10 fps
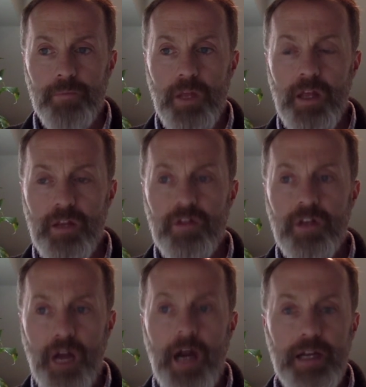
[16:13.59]
is a
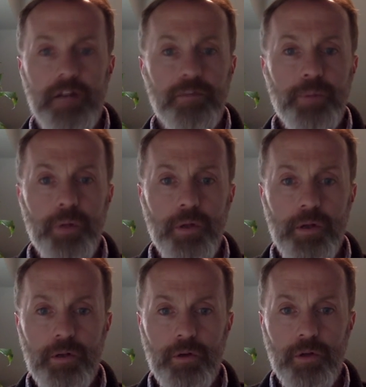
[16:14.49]
kind of
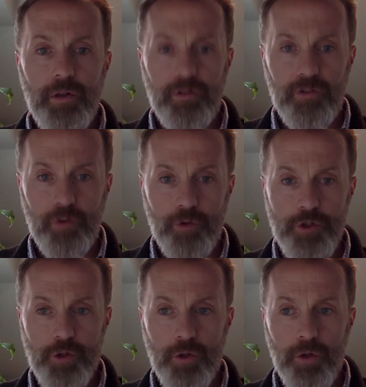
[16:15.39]
political and
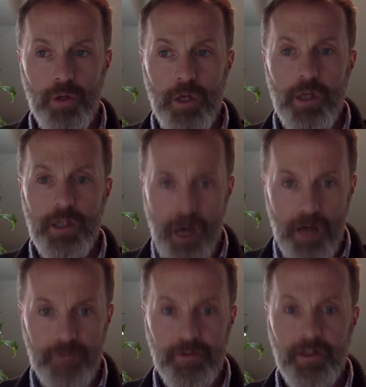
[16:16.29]
social
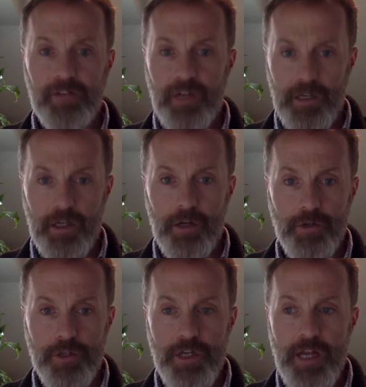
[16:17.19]
conflict and
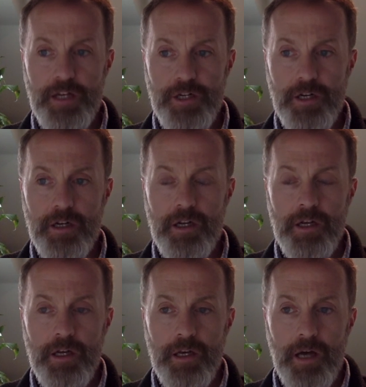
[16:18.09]
negotiation
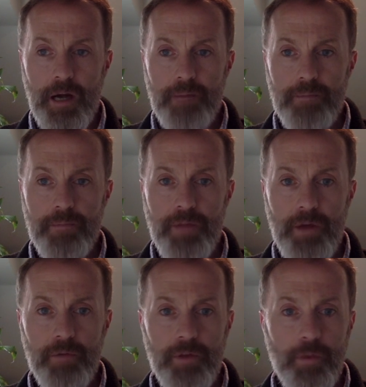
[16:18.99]

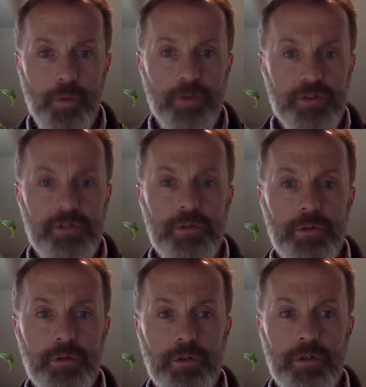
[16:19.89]
that we're
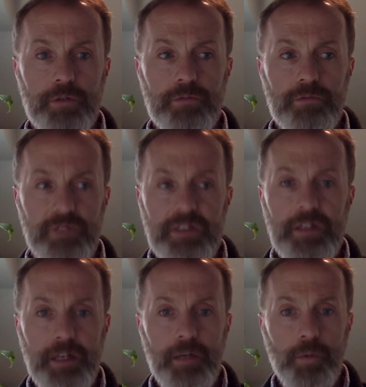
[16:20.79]
still
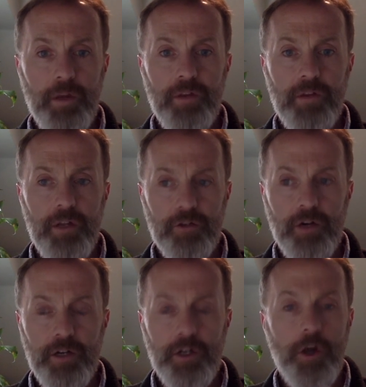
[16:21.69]
dealing with and
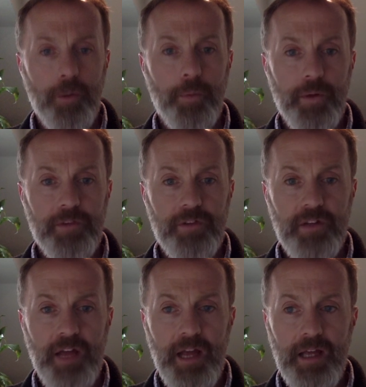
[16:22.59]
trying to cope with
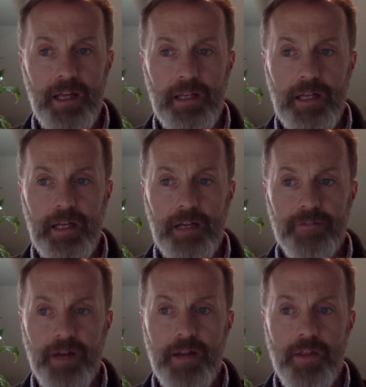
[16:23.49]
today. And I
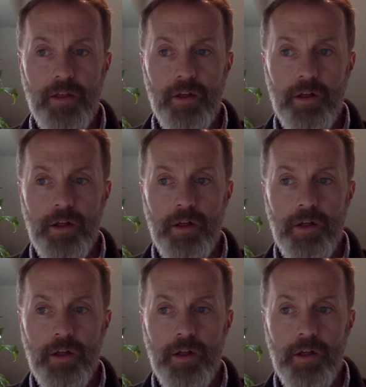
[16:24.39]
find the